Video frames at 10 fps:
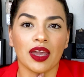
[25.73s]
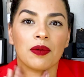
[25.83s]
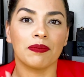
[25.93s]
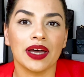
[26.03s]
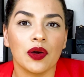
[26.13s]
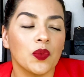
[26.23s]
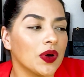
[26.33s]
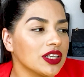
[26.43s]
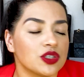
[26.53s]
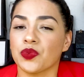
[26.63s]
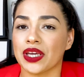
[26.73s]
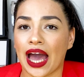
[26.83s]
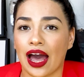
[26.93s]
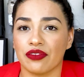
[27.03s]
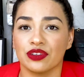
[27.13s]
But what do we
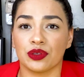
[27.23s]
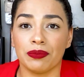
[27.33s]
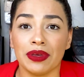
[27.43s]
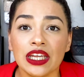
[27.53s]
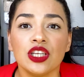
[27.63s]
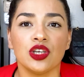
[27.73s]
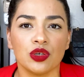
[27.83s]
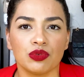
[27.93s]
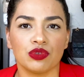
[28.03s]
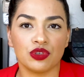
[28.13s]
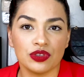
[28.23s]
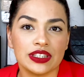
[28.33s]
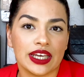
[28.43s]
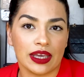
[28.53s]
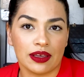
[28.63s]
have on the menu
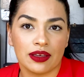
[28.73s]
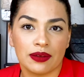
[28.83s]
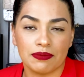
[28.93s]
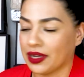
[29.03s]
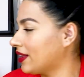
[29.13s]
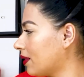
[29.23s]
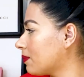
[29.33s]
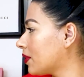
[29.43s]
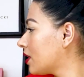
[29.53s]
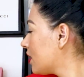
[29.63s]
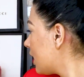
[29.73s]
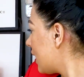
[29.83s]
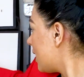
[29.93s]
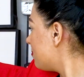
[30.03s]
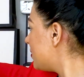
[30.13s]
today, madame?
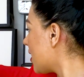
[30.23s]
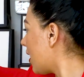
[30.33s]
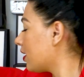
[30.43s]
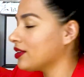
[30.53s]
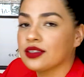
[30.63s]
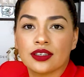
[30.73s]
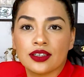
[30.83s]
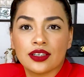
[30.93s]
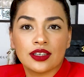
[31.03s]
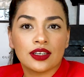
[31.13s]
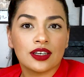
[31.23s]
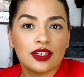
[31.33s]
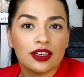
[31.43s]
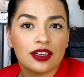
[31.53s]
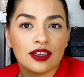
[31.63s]
Eh bien,
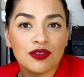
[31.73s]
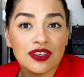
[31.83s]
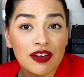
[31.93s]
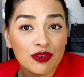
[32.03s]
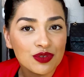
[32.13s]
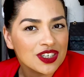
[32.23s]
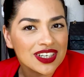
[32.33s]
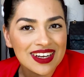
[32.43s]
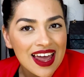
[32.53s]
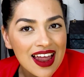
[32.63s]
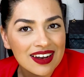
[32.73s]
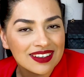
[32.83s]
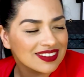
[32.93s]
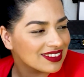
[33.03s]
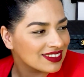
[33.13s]
nous avons du Chanel.
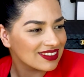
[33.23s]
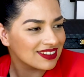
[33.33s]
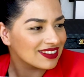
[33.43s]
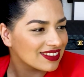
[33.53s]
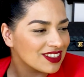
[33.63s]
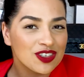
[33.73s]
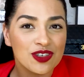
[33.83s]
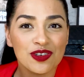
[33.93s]
Du